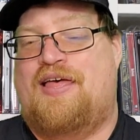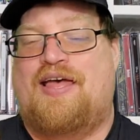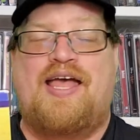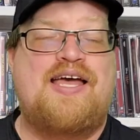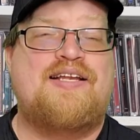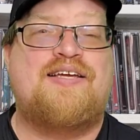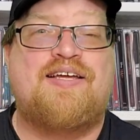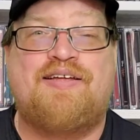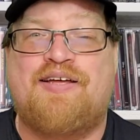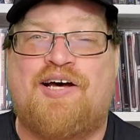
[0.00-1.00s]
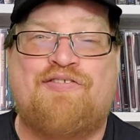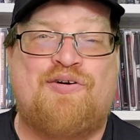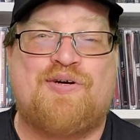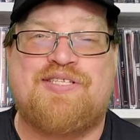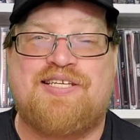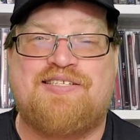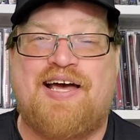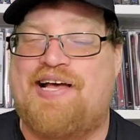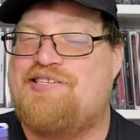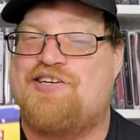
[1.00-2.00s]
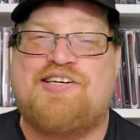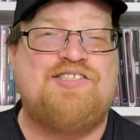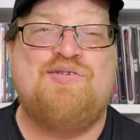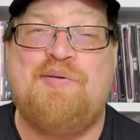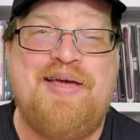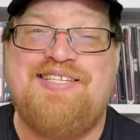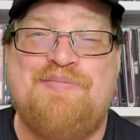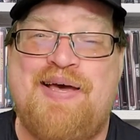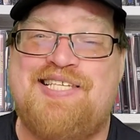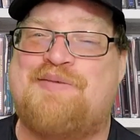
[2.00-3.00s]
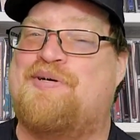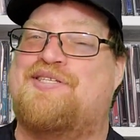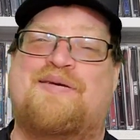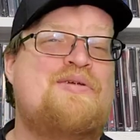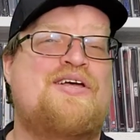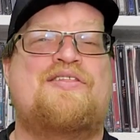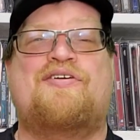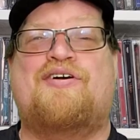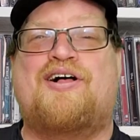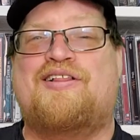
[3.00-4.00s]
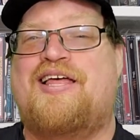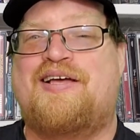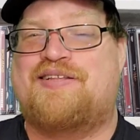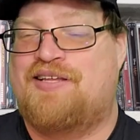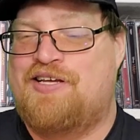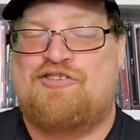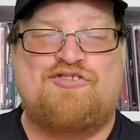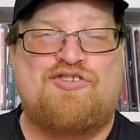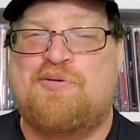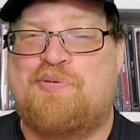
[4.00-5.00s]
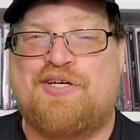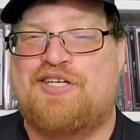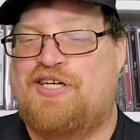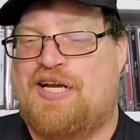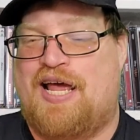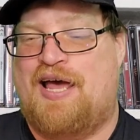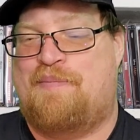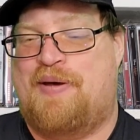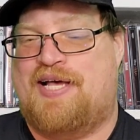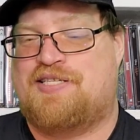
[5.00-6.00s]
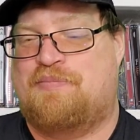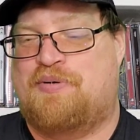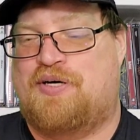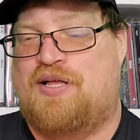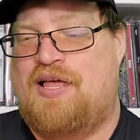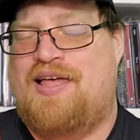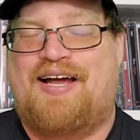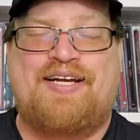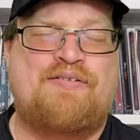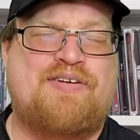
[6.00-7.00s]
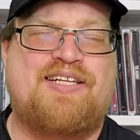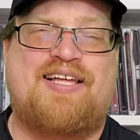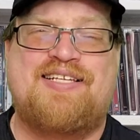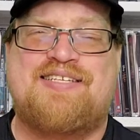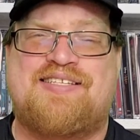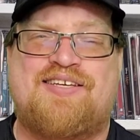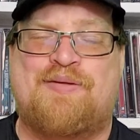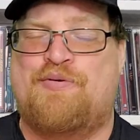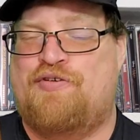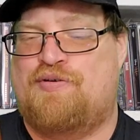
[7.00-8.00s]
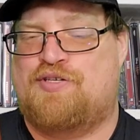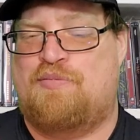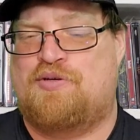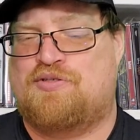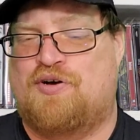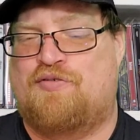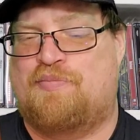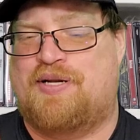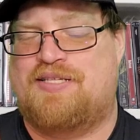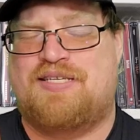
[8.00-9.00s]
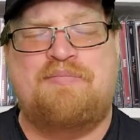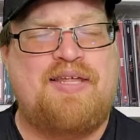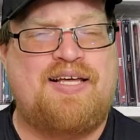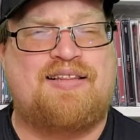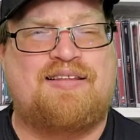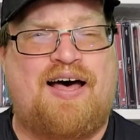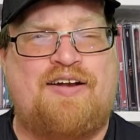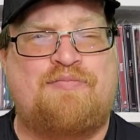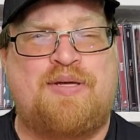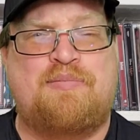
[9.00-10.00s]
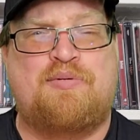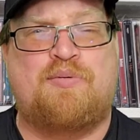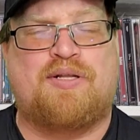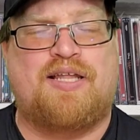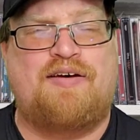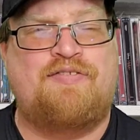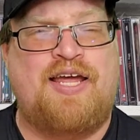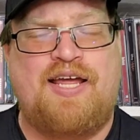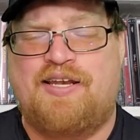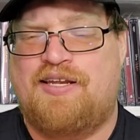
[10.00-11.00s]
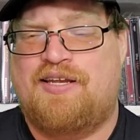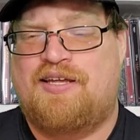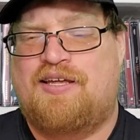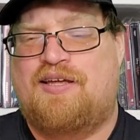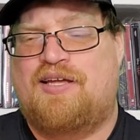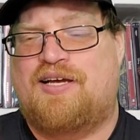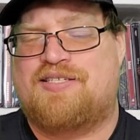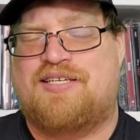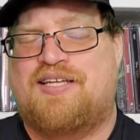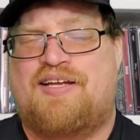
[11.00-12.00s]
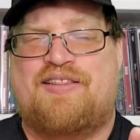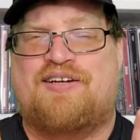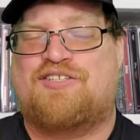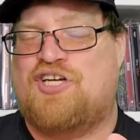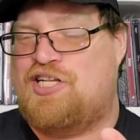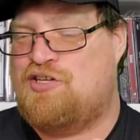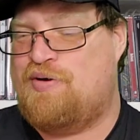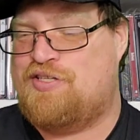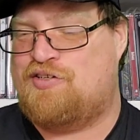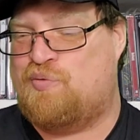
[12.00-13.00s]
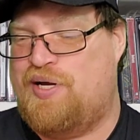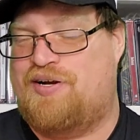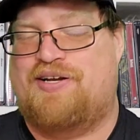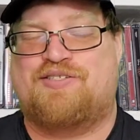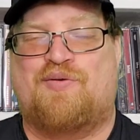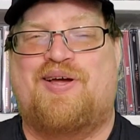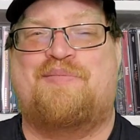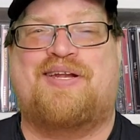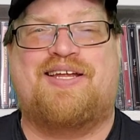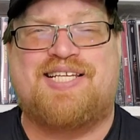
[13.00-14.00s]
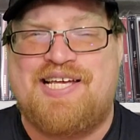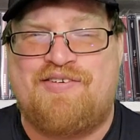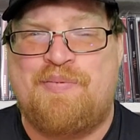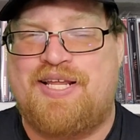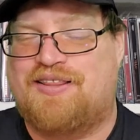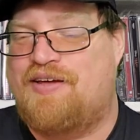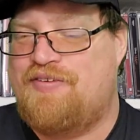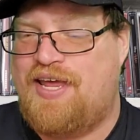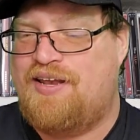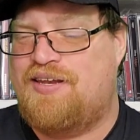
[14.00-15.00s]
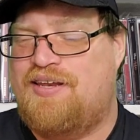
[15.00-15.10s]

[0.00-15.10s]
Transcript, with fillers: and of course these guys turn into an amazing basketball team they're all like super good at basketball i didn't realize it till the movie was almost over but it seemed like a lot of people were left-handed because their shots always looked weird. And I was like, wait a minute, is everybody left handed?